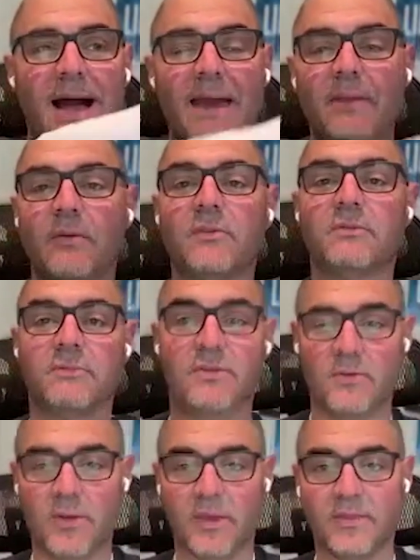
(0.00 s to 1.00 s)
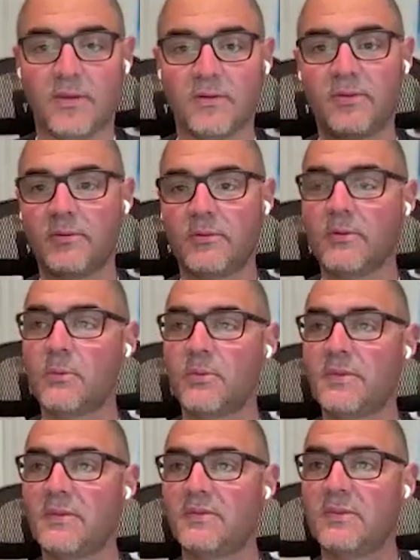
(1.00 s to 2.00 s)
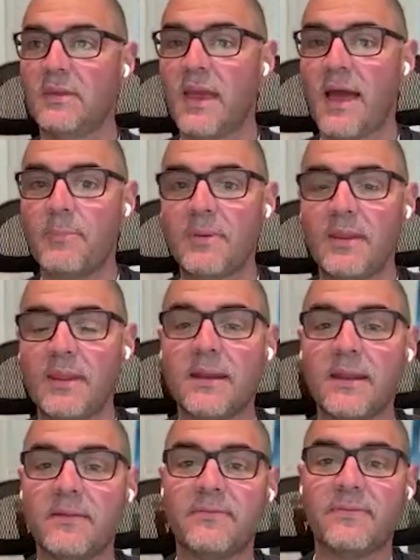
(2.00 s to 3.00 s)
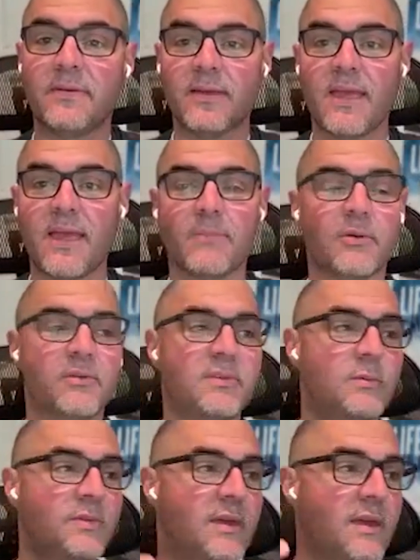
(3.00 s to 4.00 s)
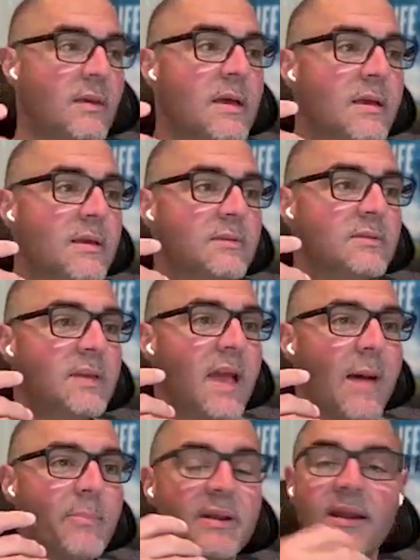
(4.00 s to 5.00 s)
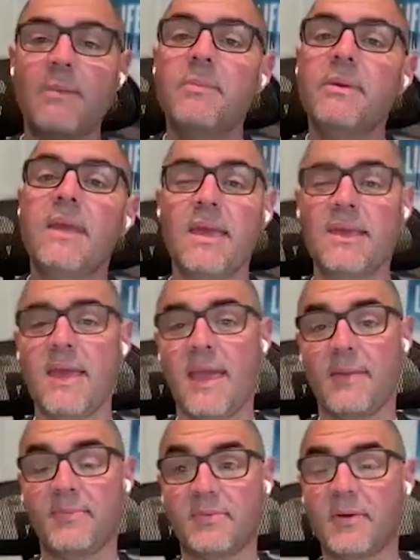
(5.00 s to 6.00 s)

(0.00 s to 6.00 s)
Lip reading: idols doing. They're doing what they see happen in an NFL game. They're seeing what they see happen in an NBA game.